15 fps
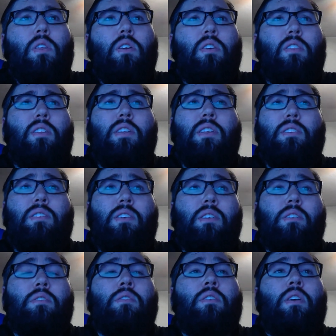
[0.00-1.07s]

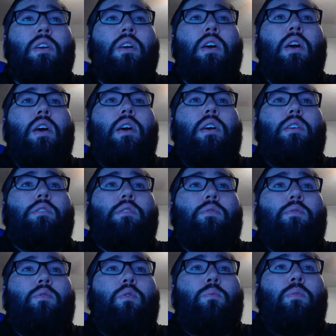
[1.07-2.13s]
Cladistics is a
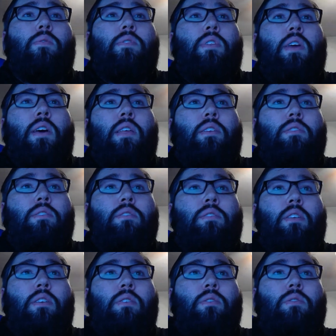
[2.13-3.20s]
form of analysis
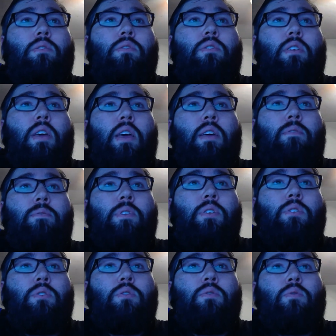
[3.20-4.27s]
that looks at
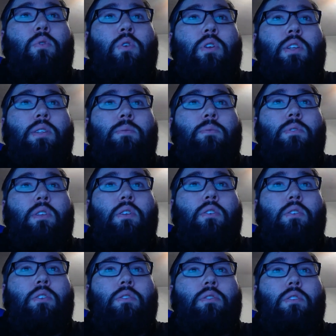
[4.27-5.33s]
features of organisms that are
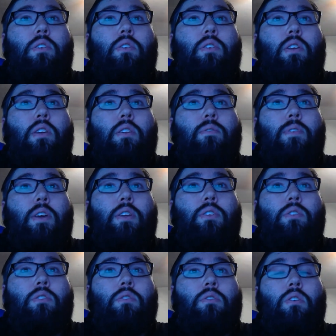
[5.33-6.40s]
considered
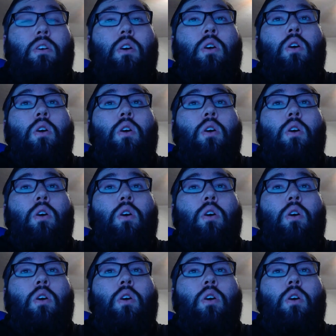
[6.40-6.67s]
innovations,